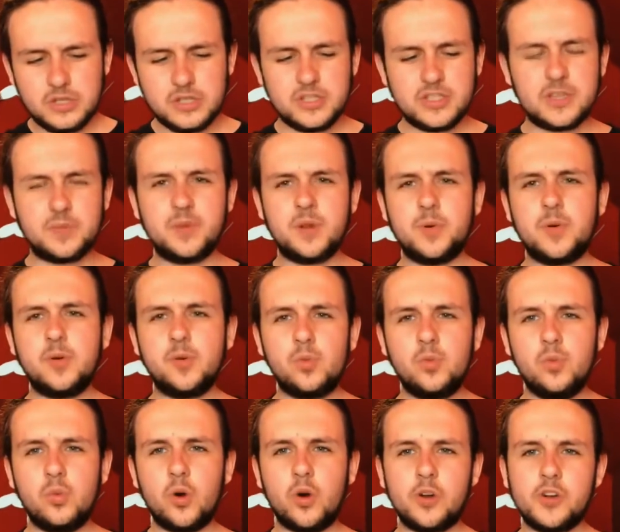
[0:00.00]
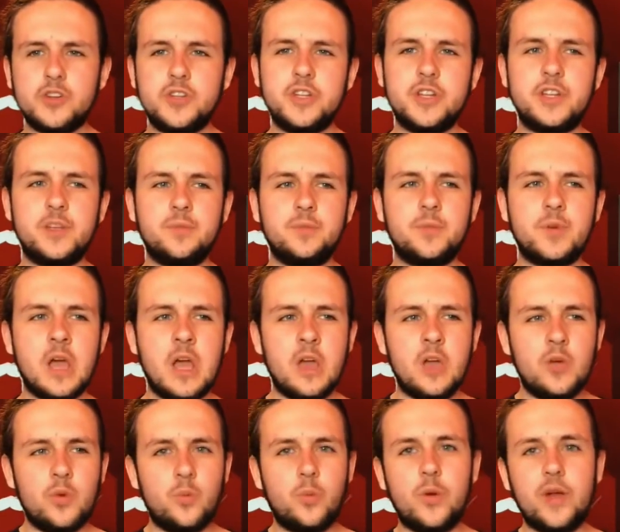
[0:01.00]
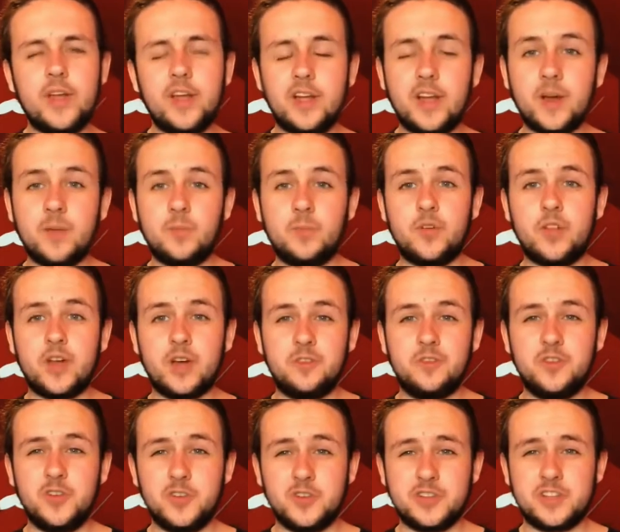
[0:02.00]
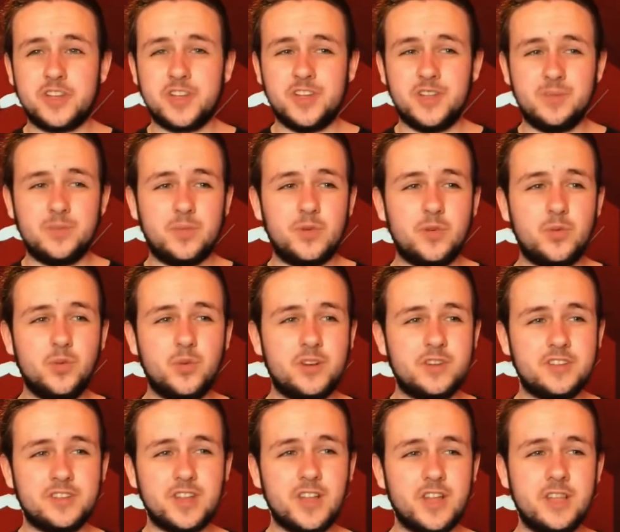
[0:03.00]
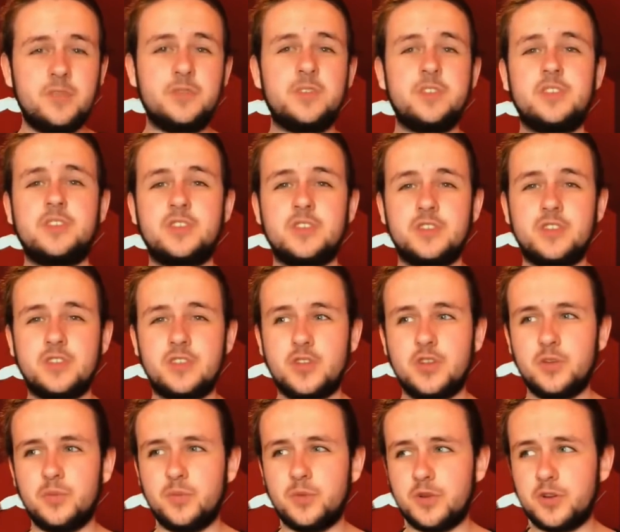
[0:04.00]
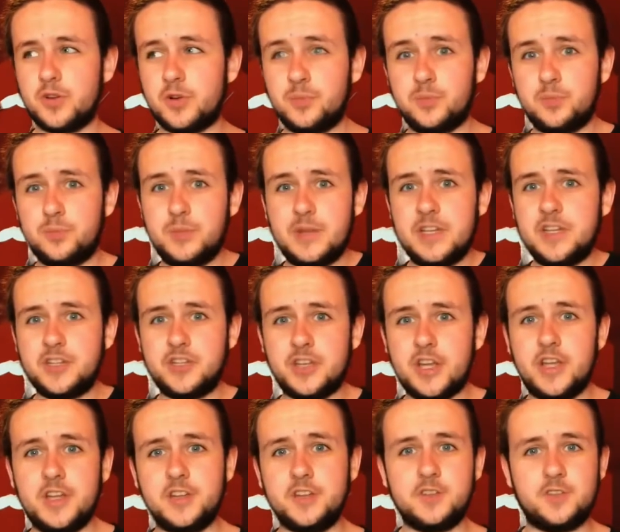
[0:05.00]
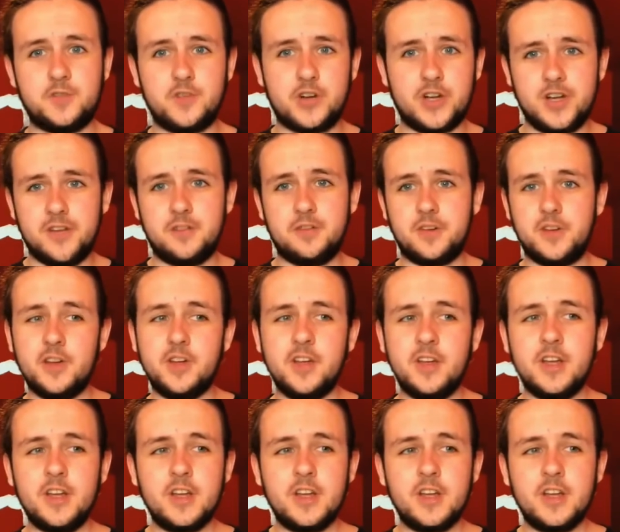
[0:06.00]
something about watching him wake up for that first time where his life has just been changed forever.